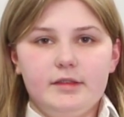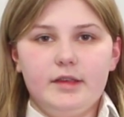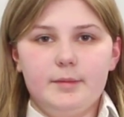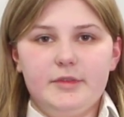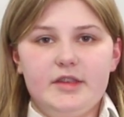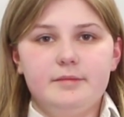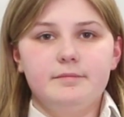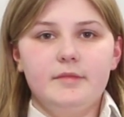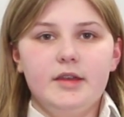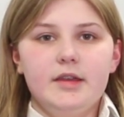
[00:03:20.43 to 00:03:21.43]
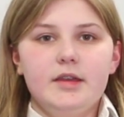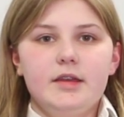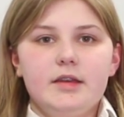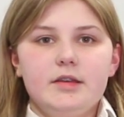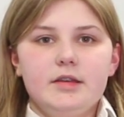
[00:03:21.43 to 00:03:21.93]
comes in.
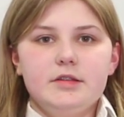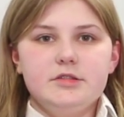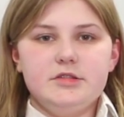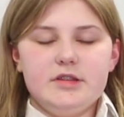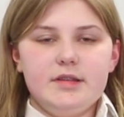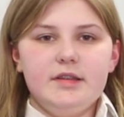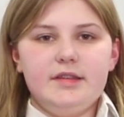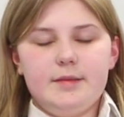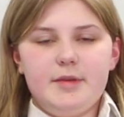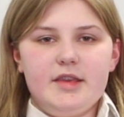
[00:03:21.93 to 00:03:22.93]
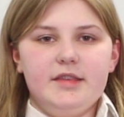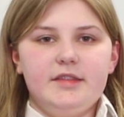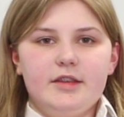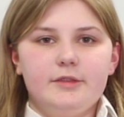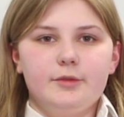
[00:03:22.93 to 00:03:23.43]
GDP
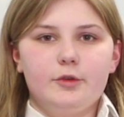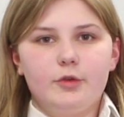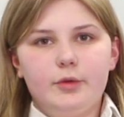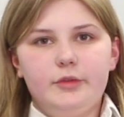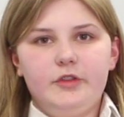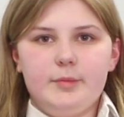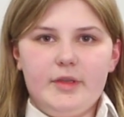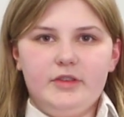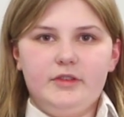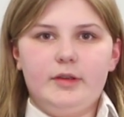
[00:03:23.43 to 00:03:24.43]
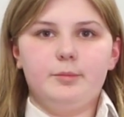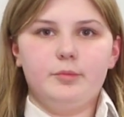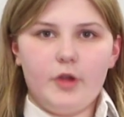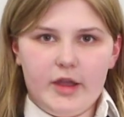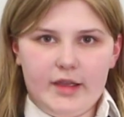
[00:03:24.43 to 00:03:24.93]
stands for Gross Domestic
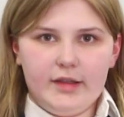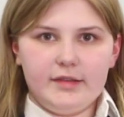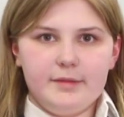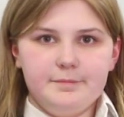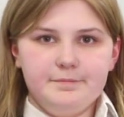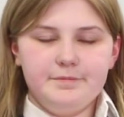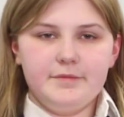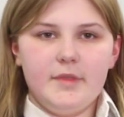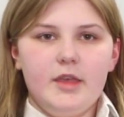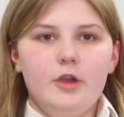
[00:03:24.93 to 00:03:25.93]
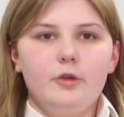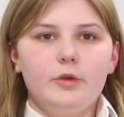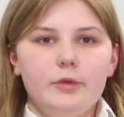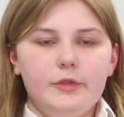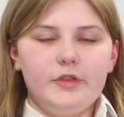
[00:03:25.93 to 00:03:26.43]
Product.
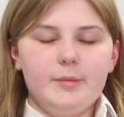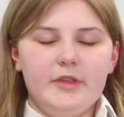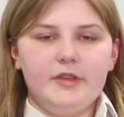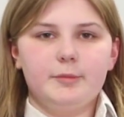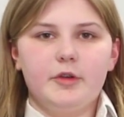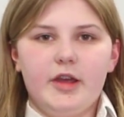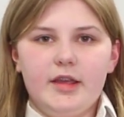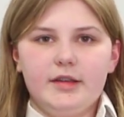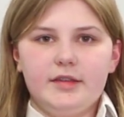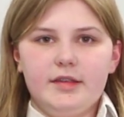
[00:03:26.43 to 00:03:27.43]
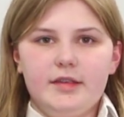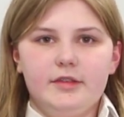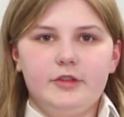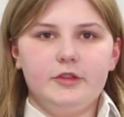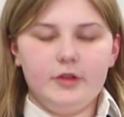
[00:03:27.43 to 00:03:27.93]
Gross Domestic Product is
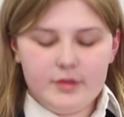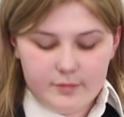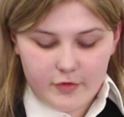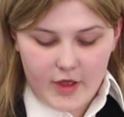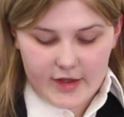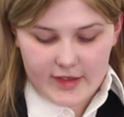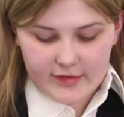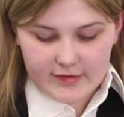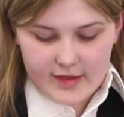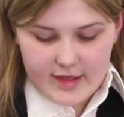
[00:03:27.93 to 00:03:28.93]
a certain product